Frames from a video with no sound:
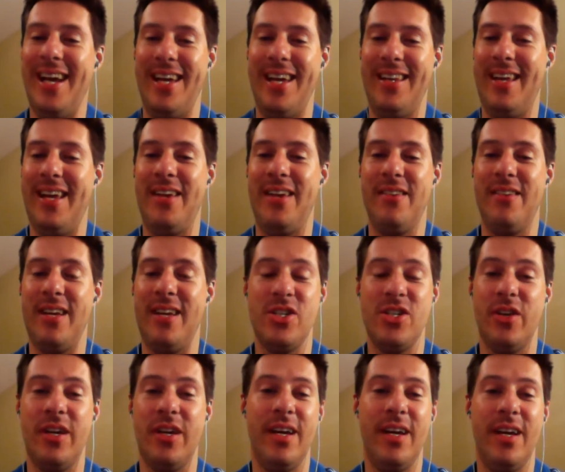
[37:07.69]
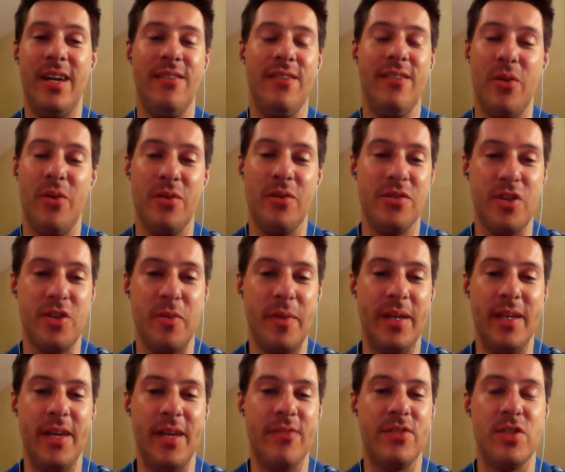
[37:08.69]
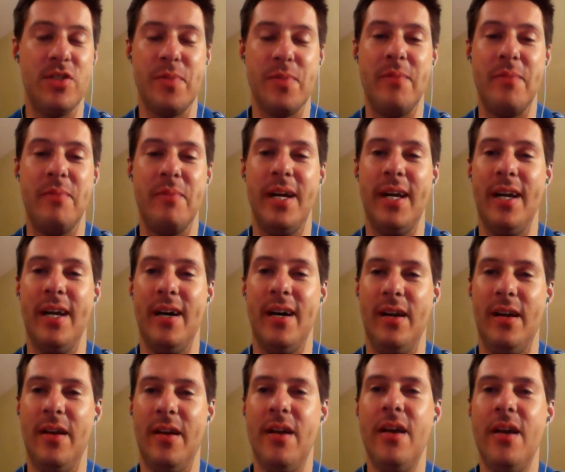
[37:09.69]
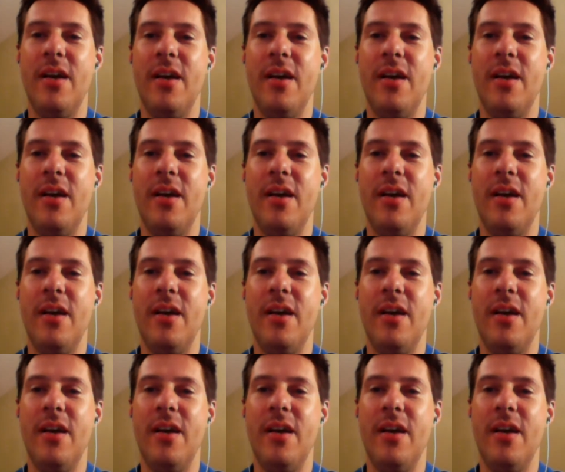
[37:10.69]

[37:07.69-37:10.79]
and then eventually there was nobody left to spend money on.